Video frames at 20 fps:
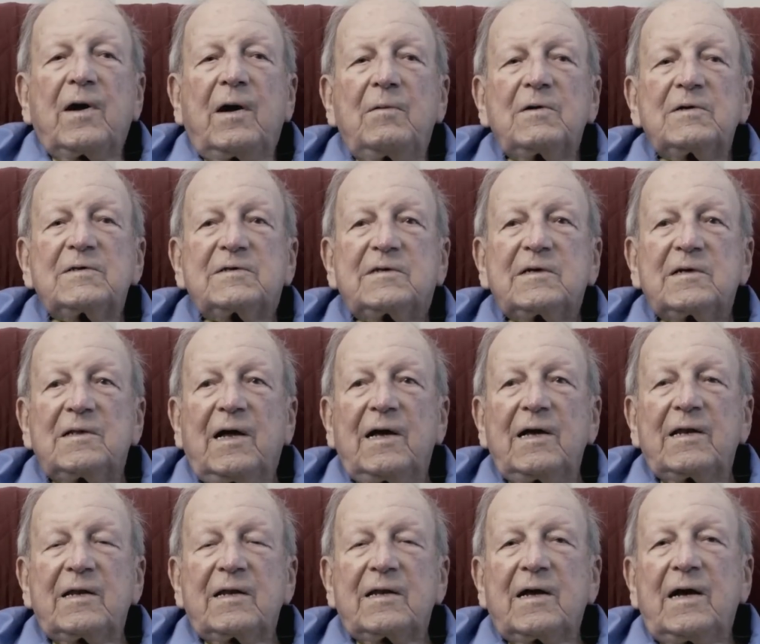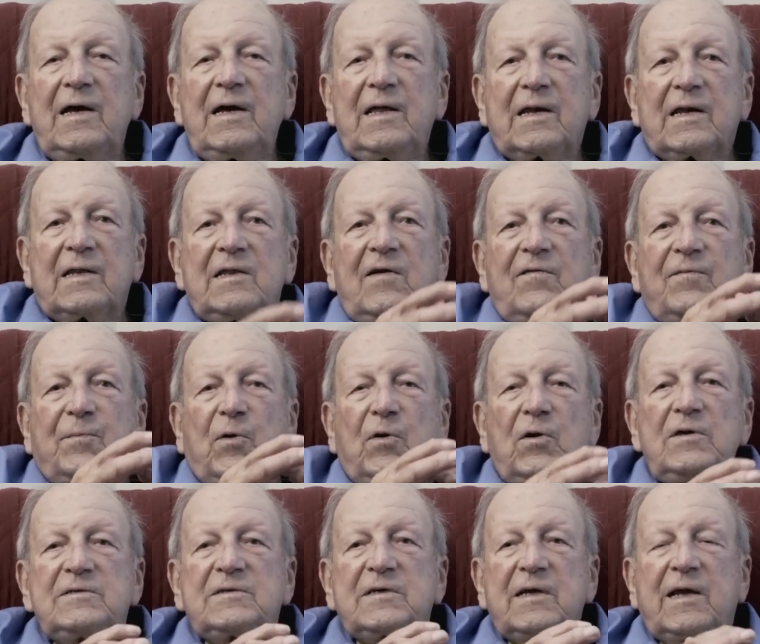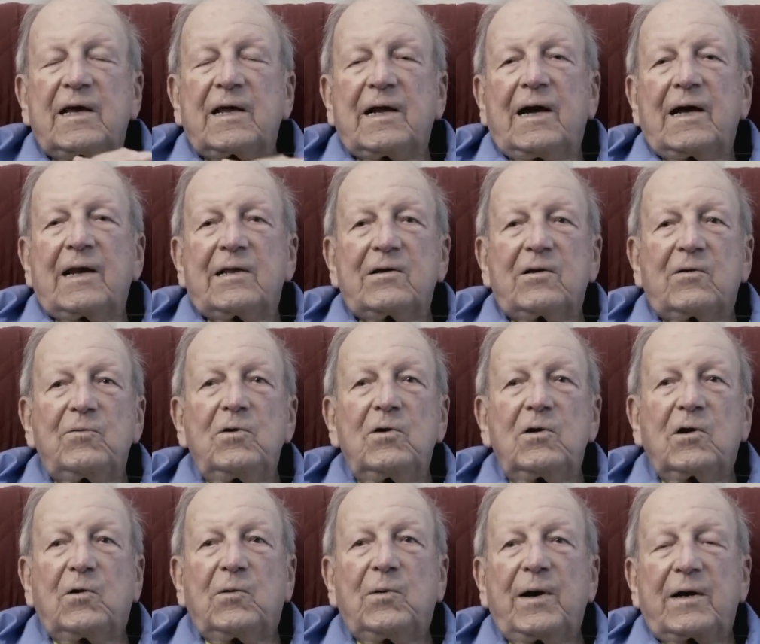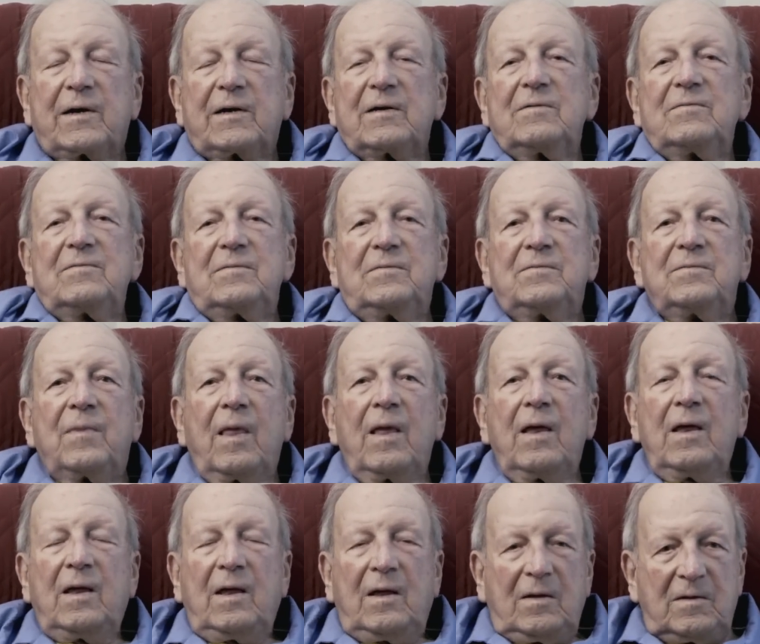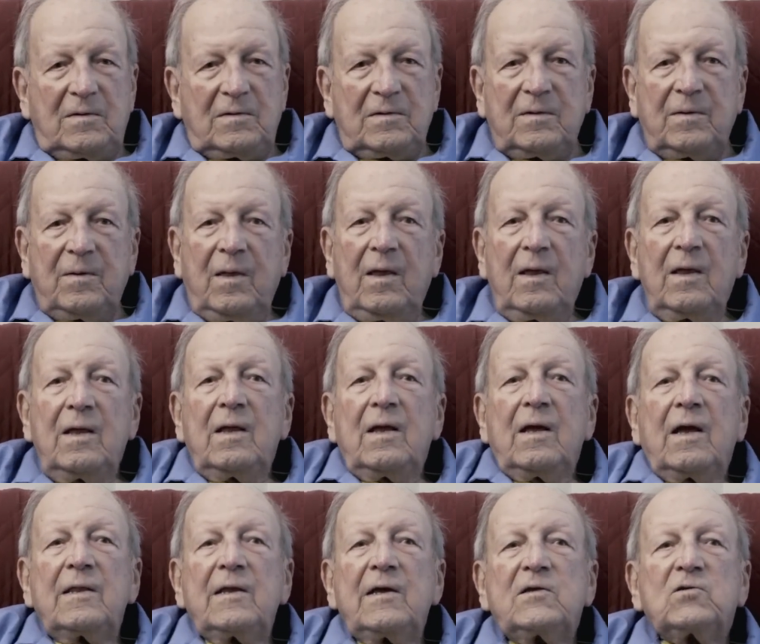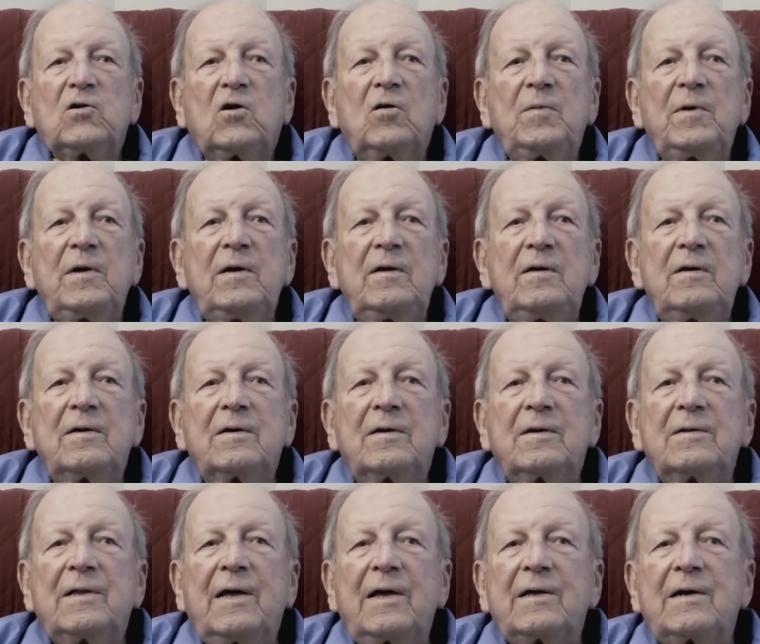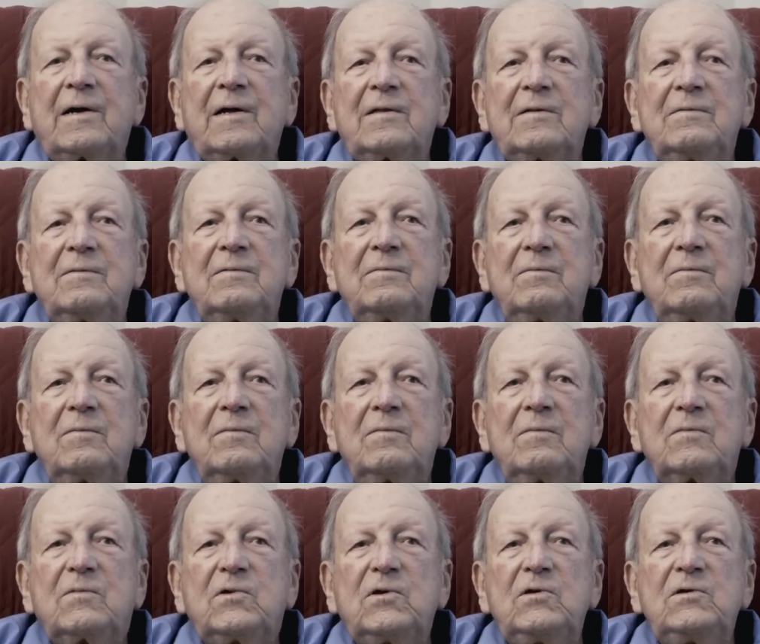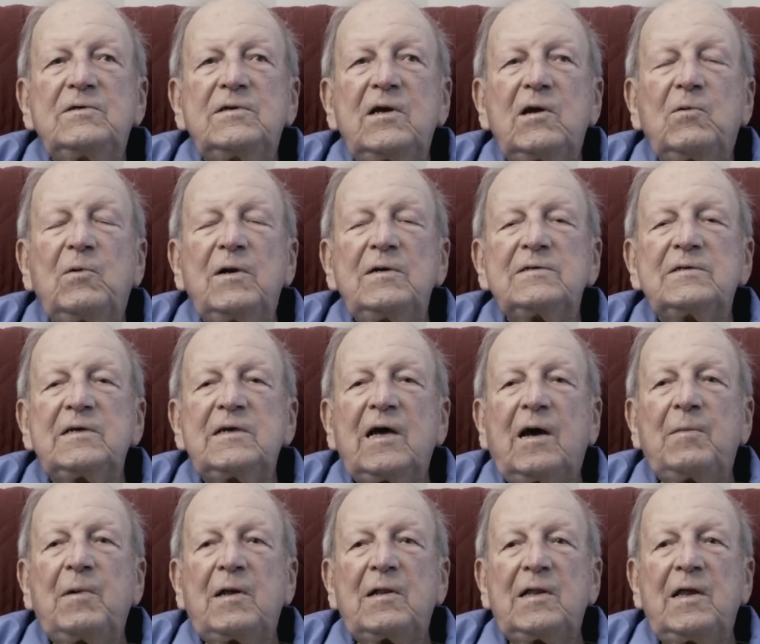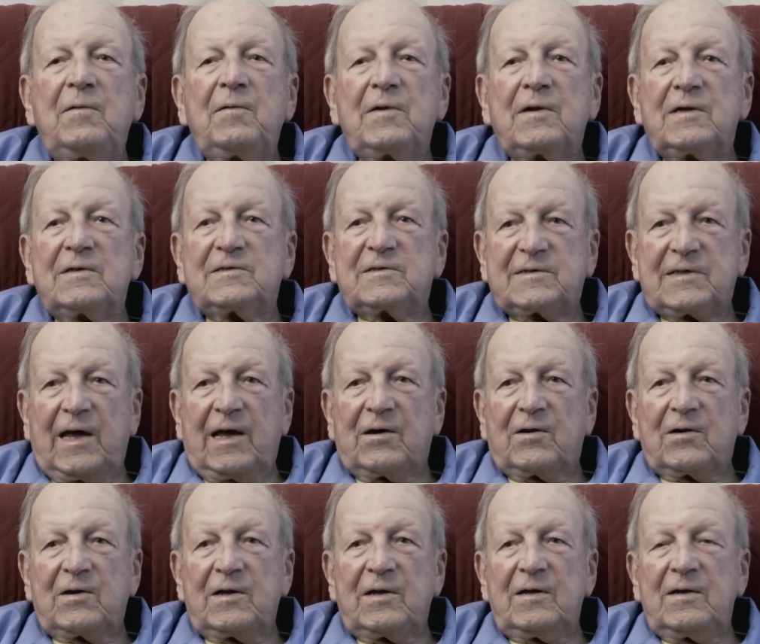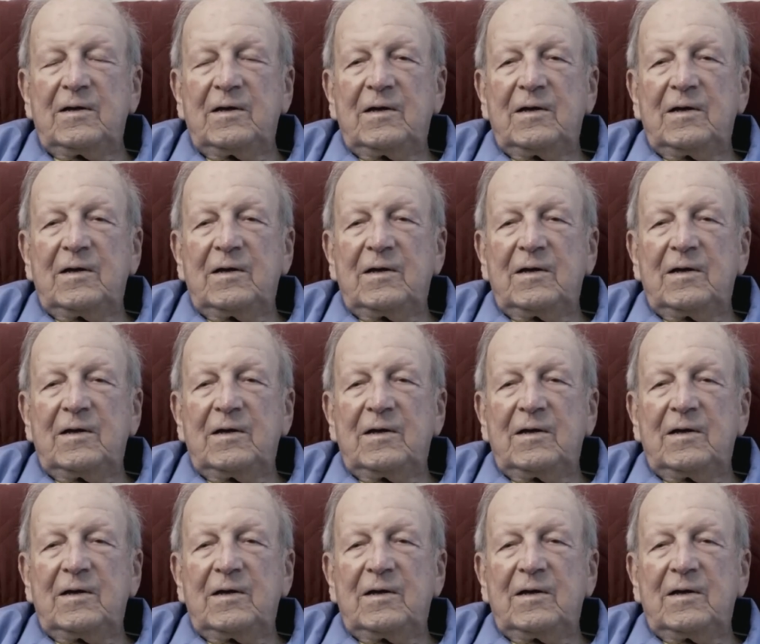I was delighted. I had enough points to get out of there real quick. And they told me, like on Tuesday or Wednesday, I'd be leaving on Saturday.